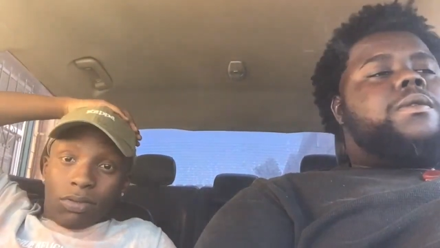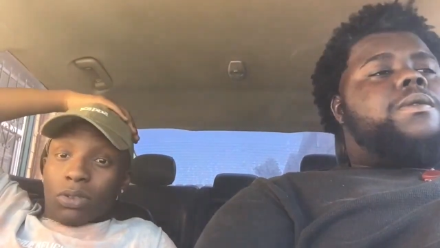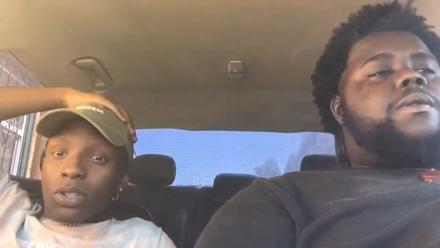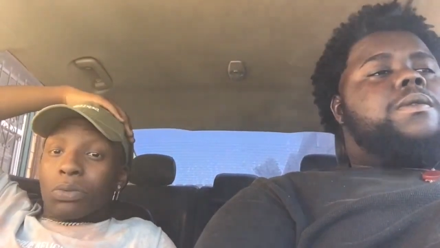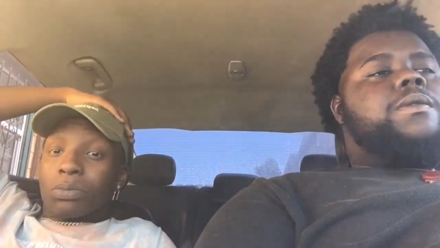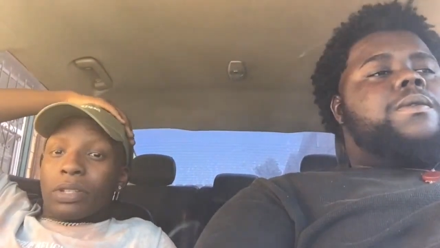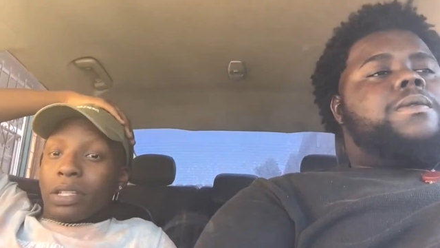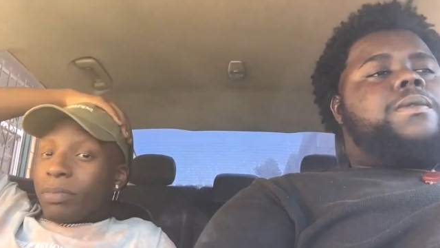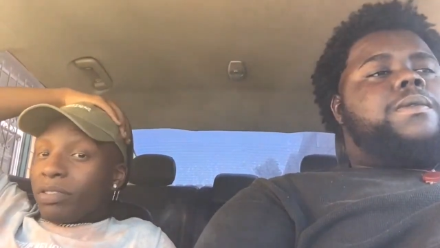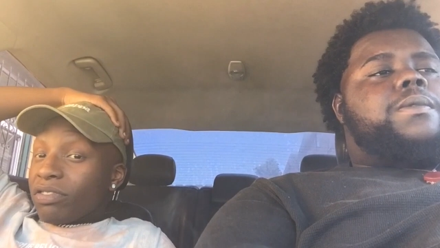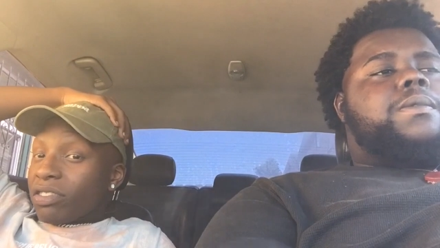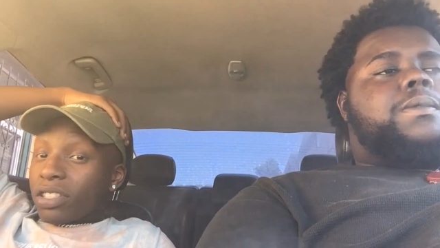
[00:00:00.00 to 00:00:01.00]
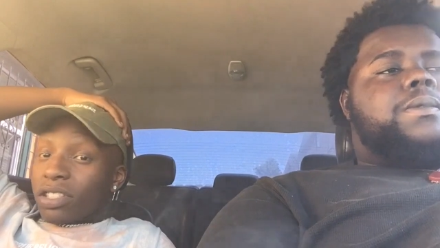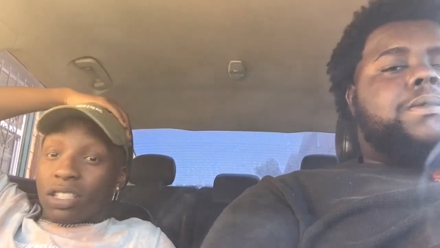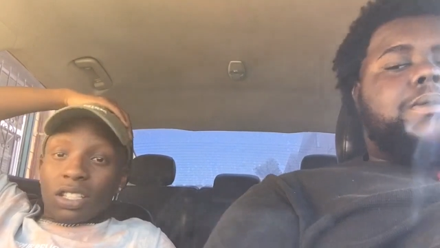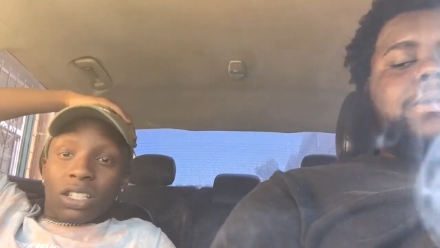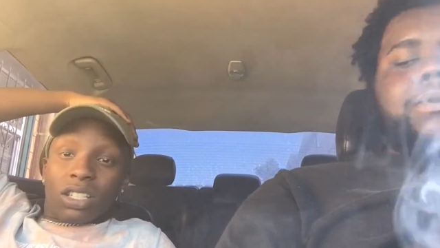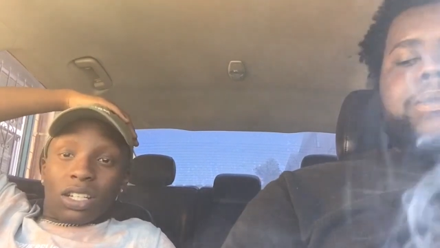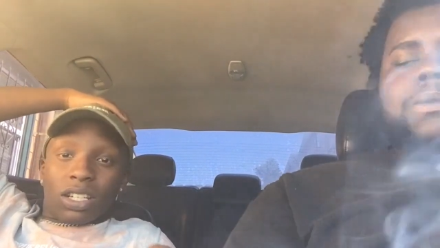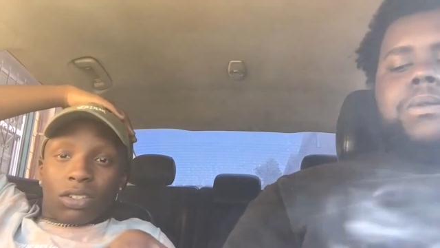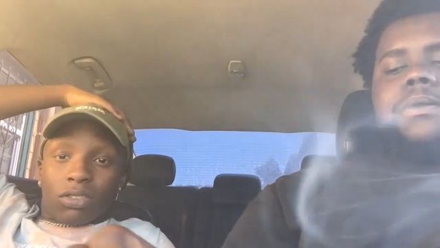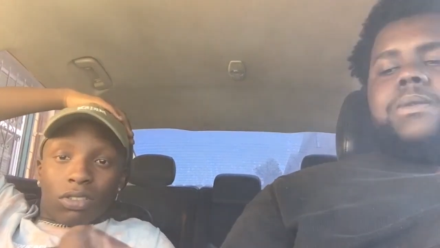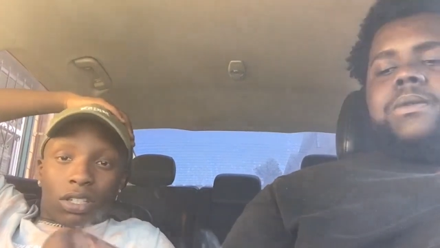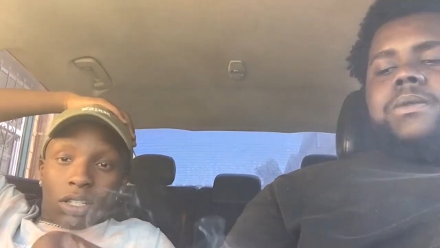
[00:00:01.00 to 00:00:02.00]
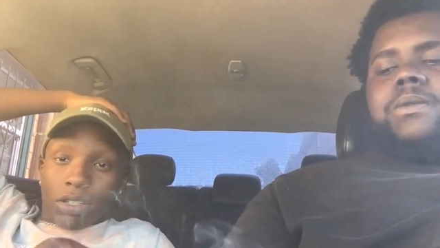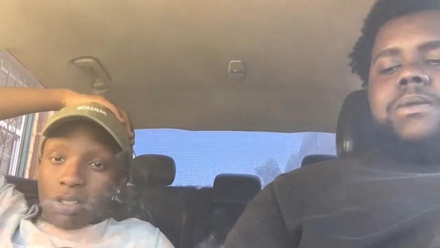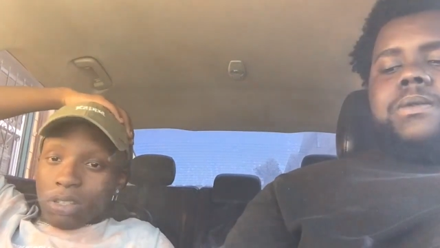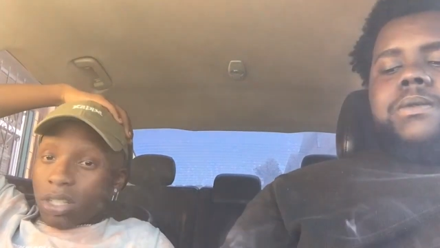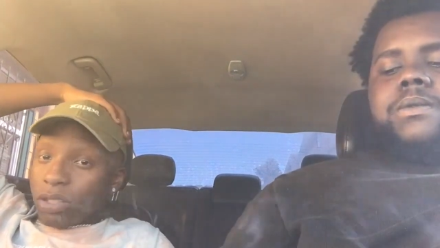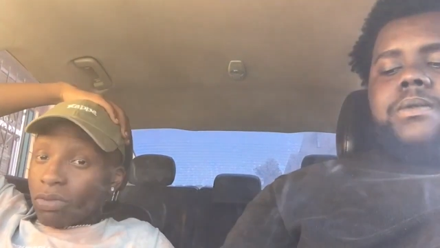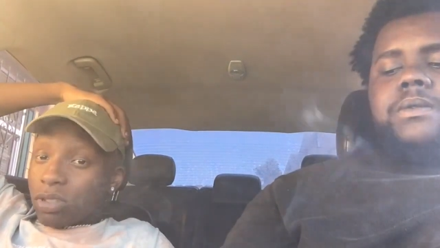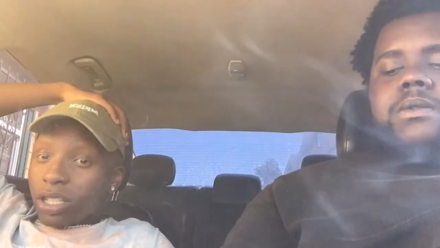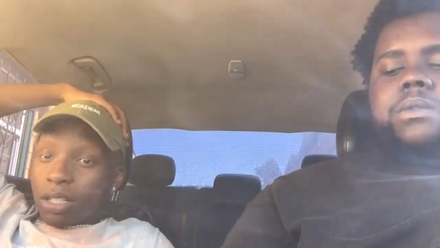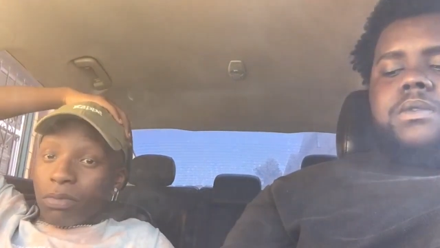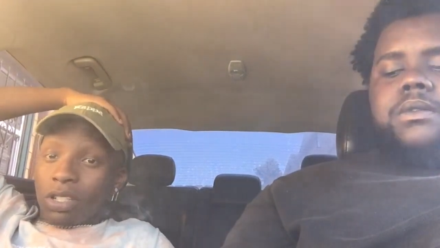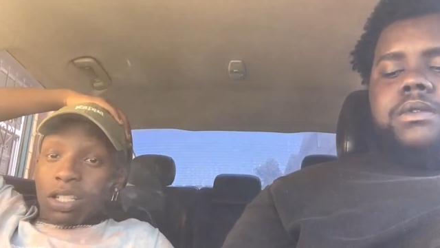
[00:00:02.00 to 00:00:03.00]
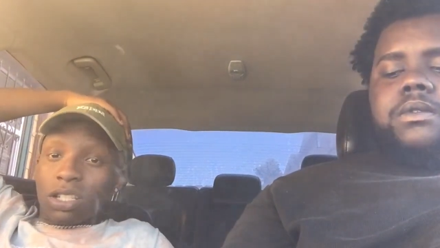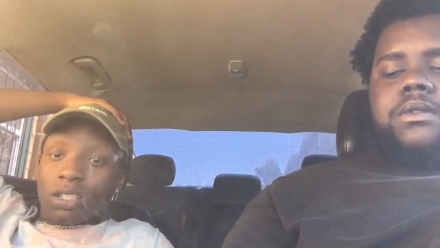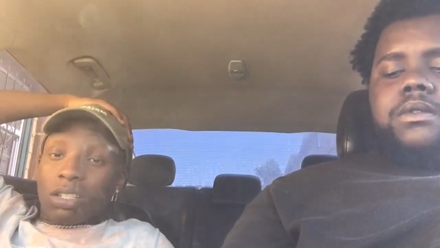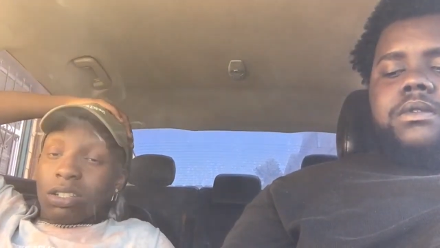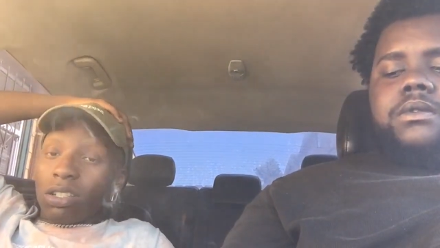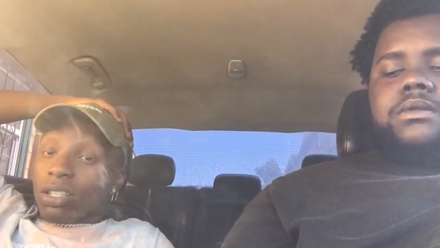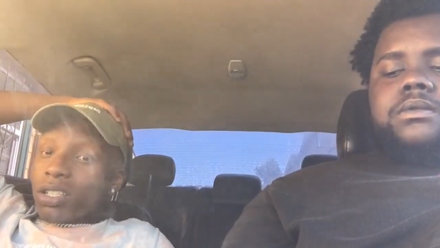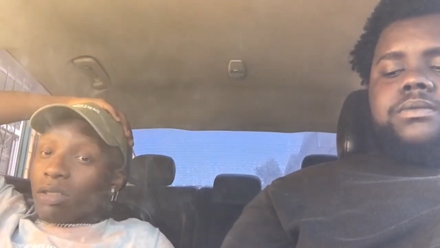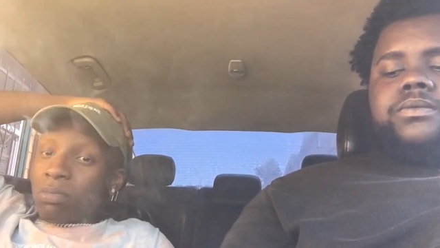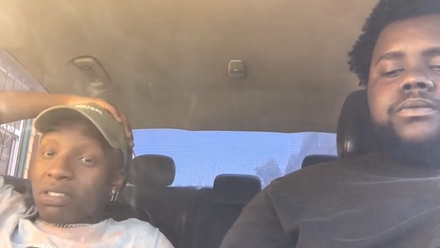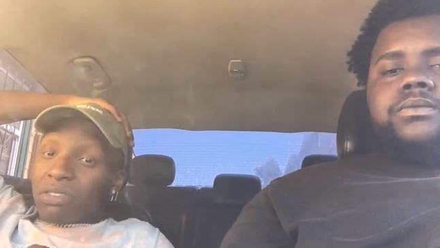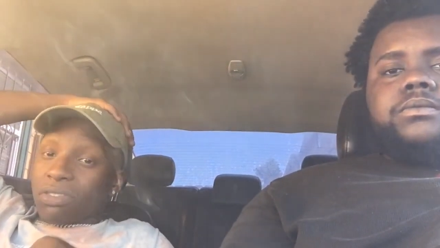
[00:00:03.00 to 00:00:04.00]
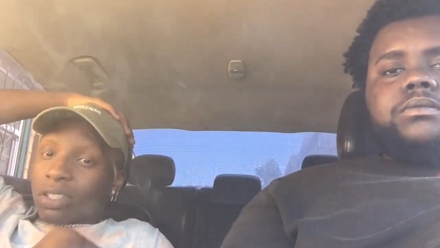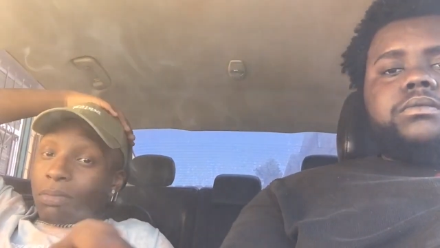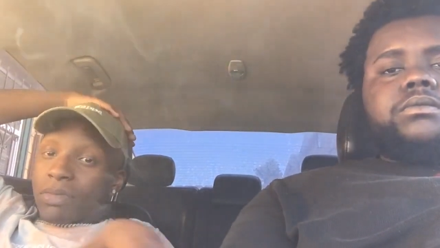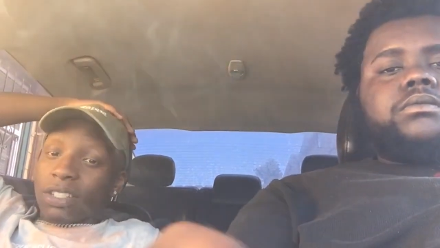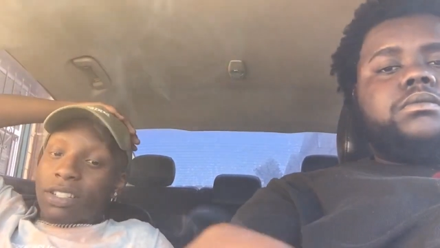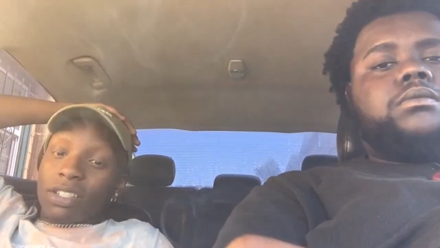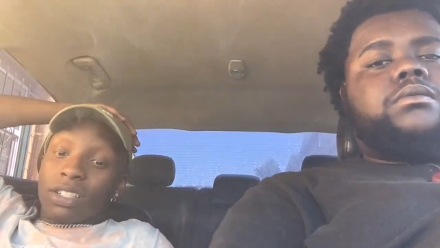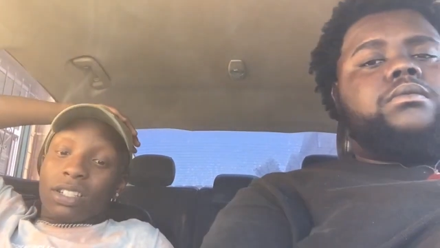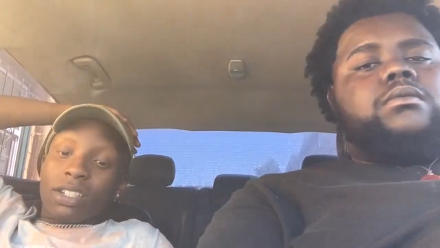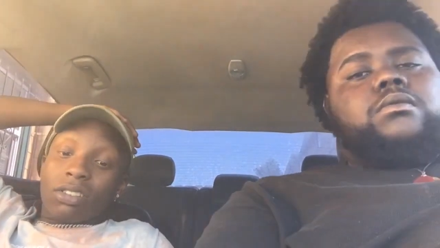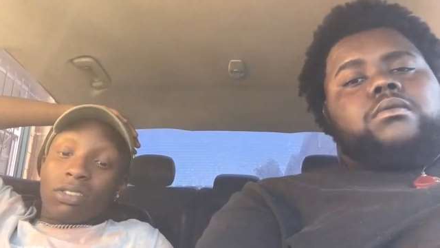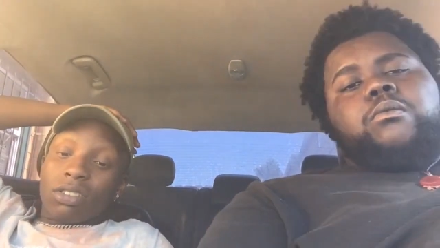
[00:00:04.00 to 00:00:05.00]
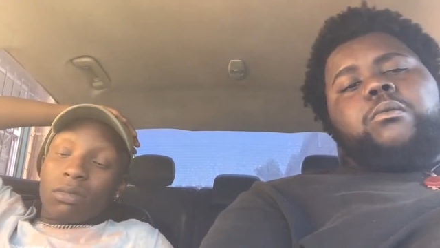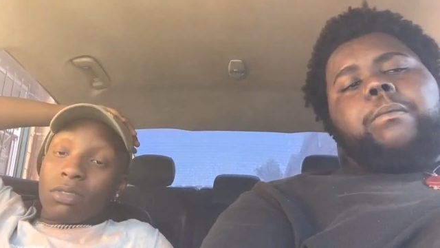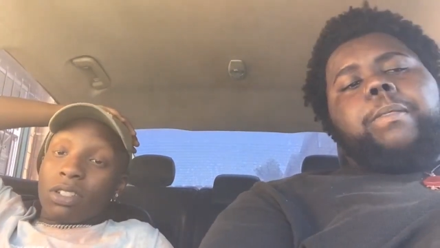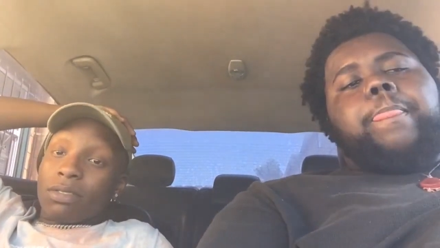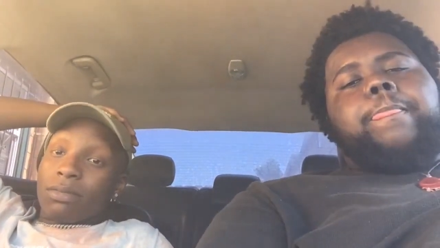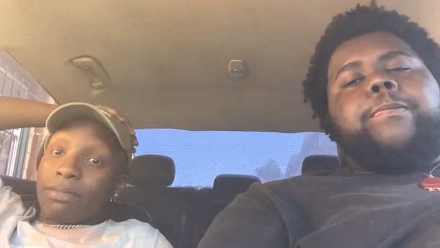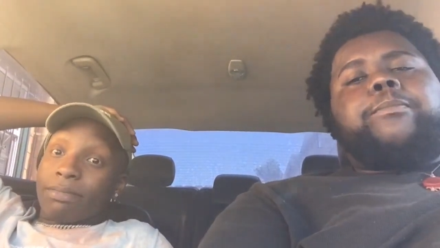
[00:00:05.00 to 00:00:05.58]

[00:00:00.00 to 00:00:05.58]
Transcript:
Speaker 1: World may be finna shut down. Y'all get ready, man. This motherfucker might shut down in a minute.